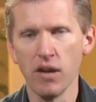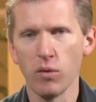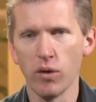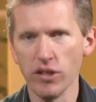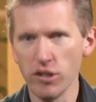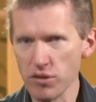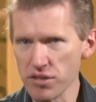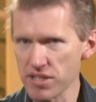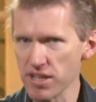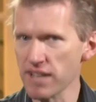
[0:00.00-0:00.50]

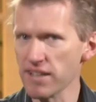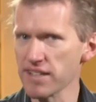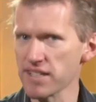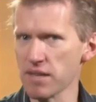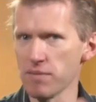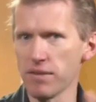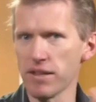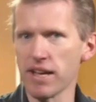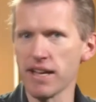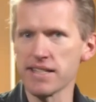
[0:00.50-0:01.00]
When you say that
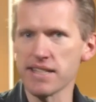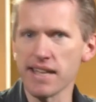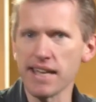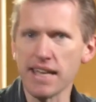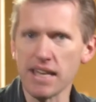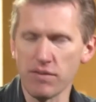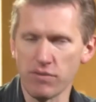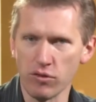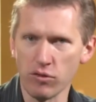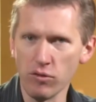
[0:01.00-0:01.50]
something is
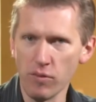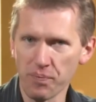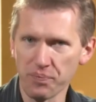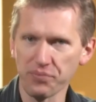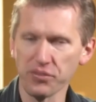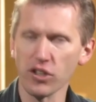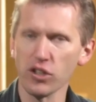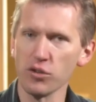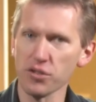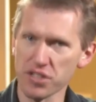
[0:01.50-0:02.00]
evil,
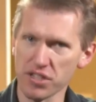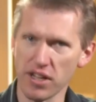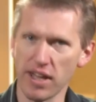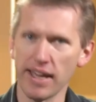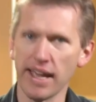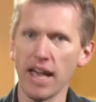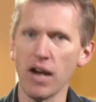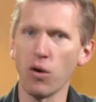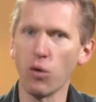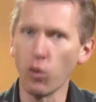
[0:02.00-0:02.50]
you're
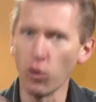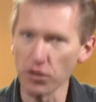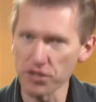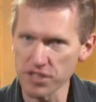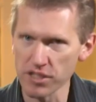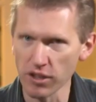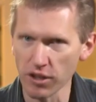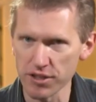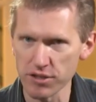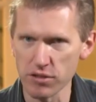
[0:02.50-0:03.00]
saying it
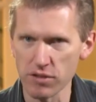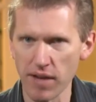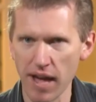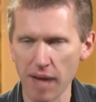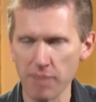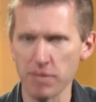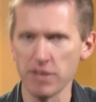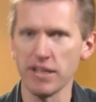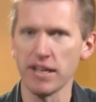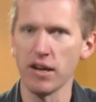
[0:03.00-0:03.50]
ought not to have
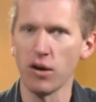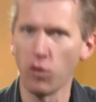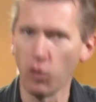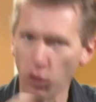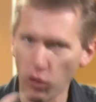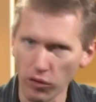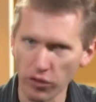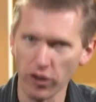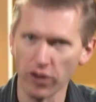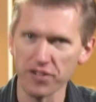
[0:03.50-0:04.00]
happened, it
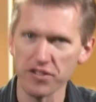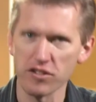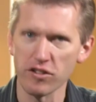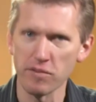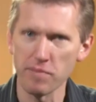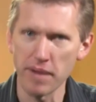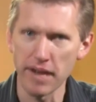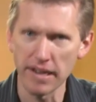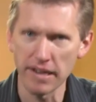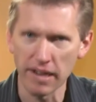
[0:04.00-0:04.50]
ought not to
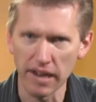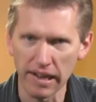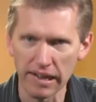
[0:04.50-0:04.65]
have been